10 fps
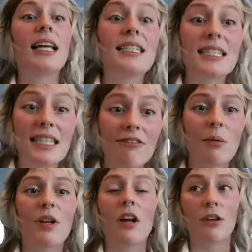Let's
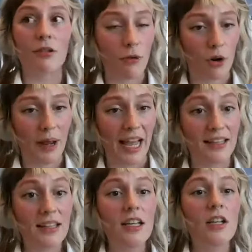give them another
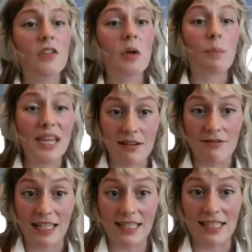format to be
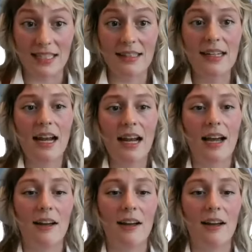invested.